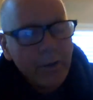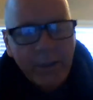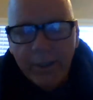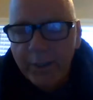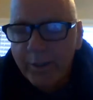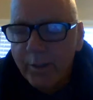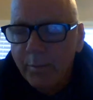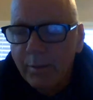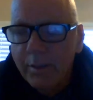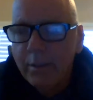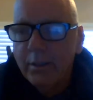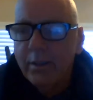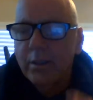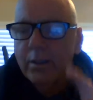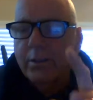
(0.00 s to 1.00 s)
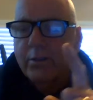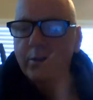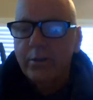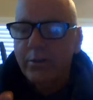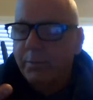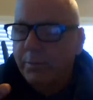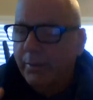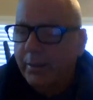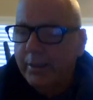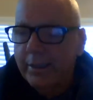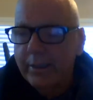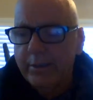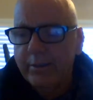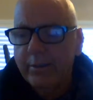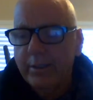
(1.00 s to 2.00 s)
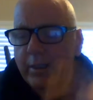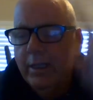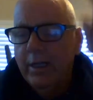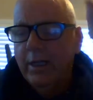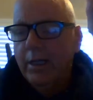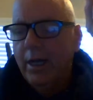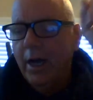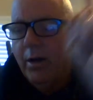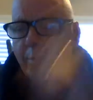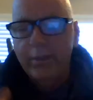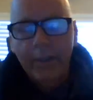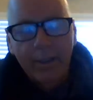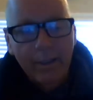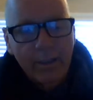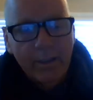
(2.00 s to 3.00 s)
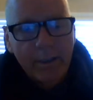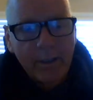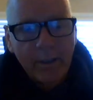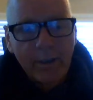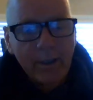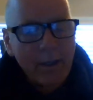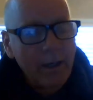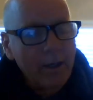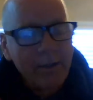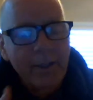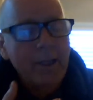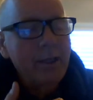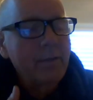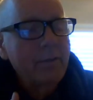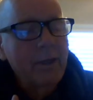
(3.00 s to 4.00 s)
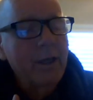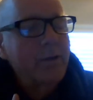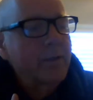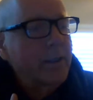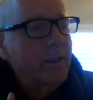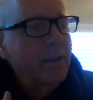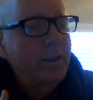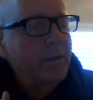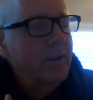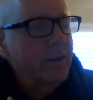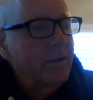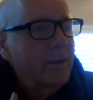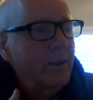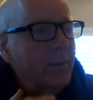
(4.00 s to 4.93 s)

you hear about is the spikes. How deadly, the, not even how deadly, you just hear